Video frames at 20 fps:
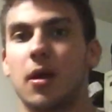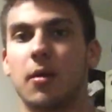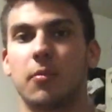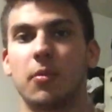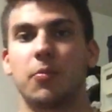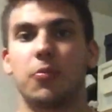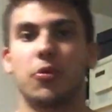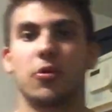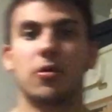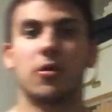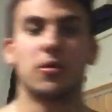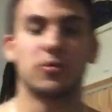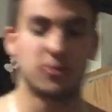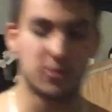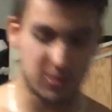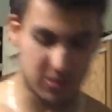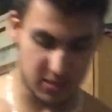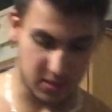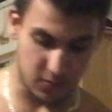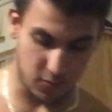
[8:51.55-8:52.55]
I'm going to put on
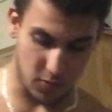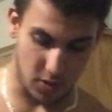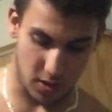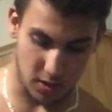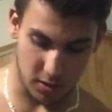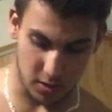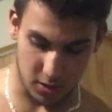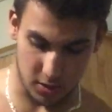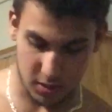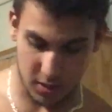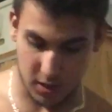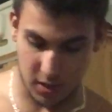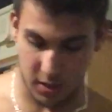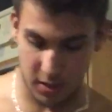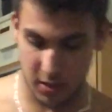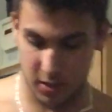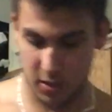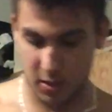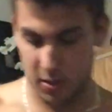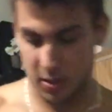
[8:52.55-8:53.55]
to see what I look
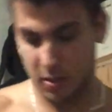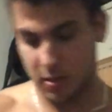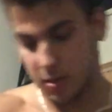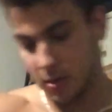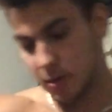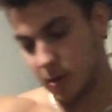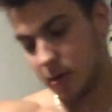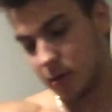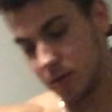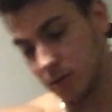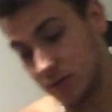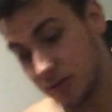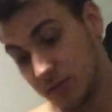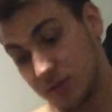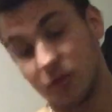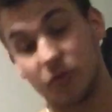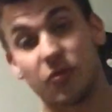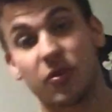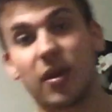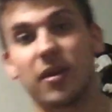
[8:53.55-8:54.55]
like
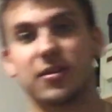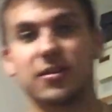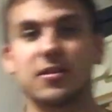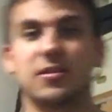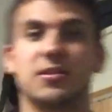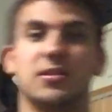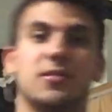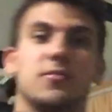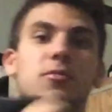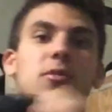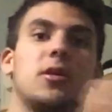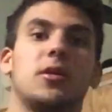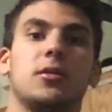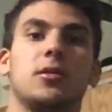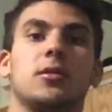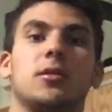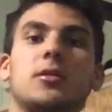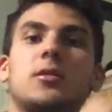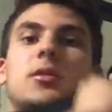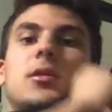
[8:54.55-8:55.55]
so you guys can see what I
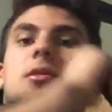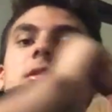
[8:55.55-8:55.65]
look